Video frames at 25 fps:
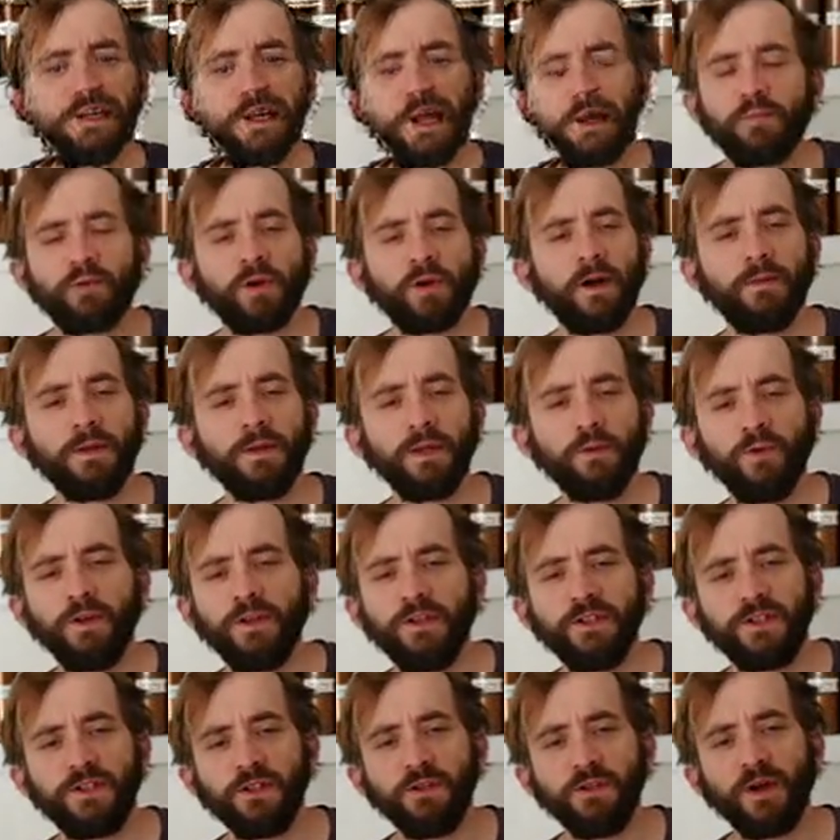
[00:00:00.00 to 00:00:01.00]
I probably
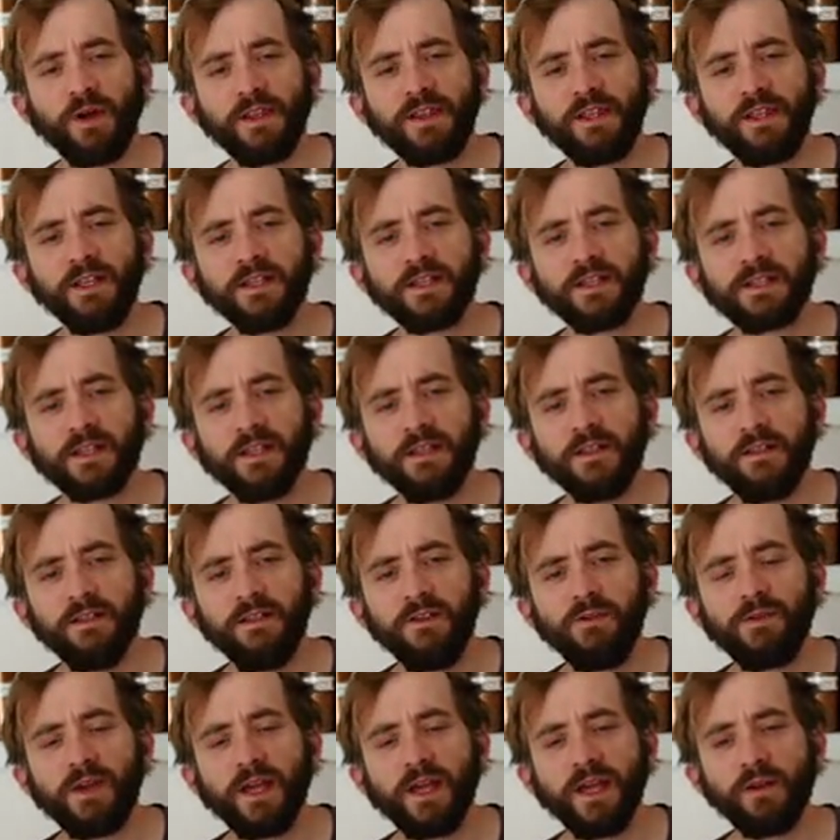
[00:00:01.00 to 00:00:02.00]
wouldn't do. I think
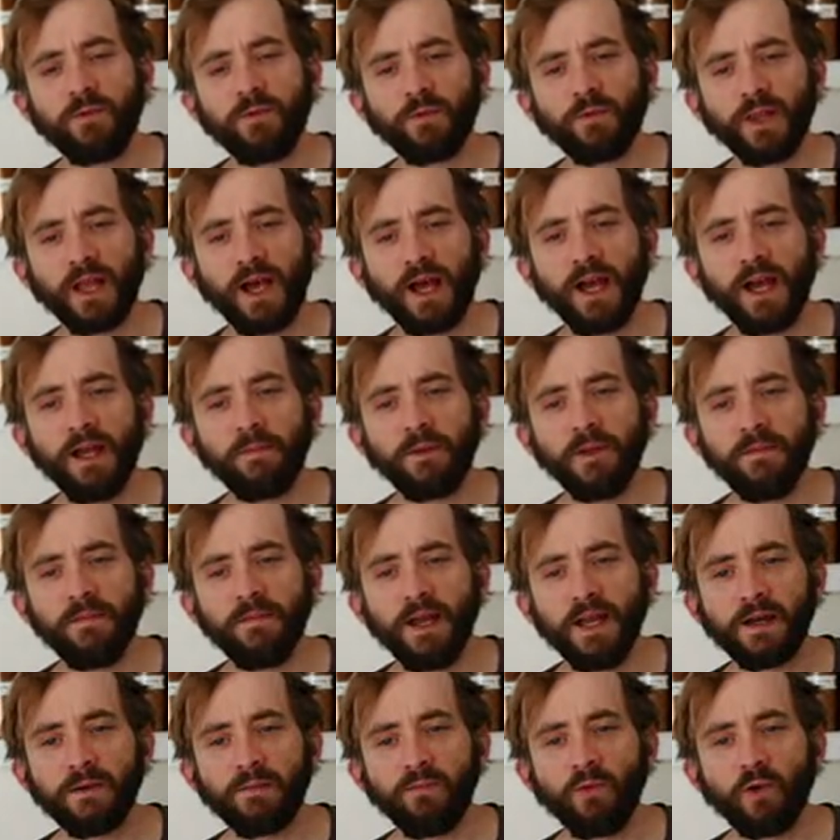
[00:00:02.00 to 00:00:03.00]
you can't reliably
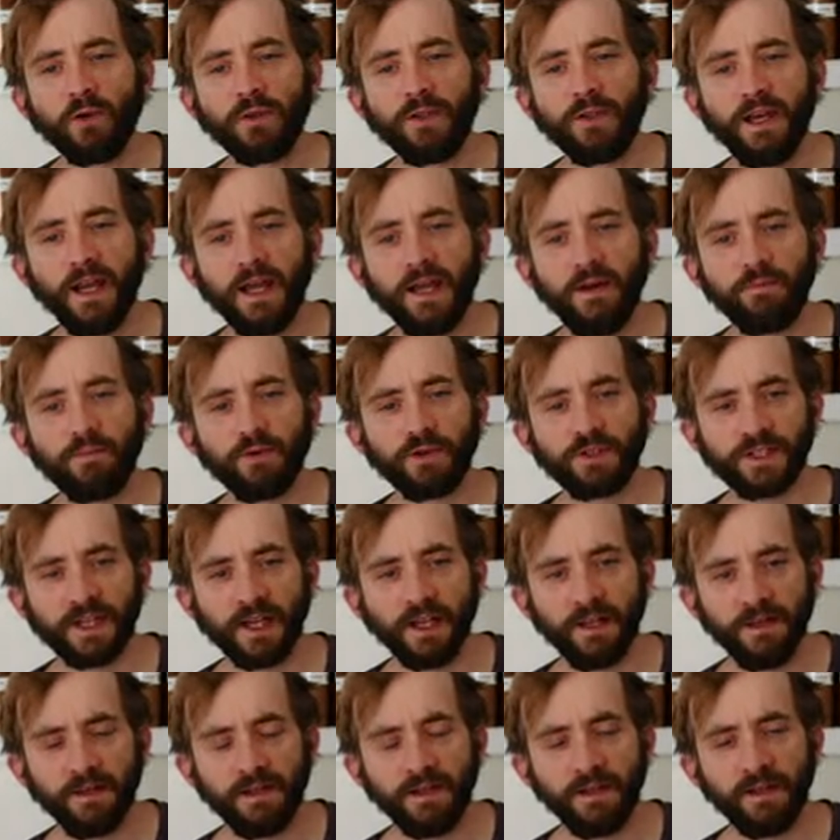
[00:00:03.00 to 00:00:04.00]
make more than
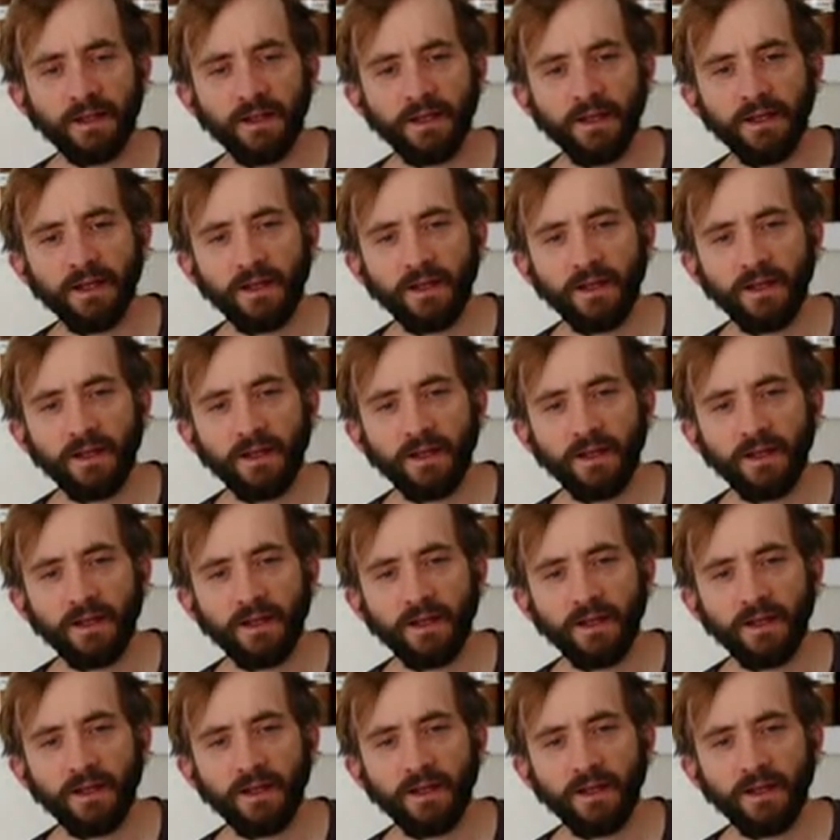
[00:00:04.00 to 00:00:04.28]
8%.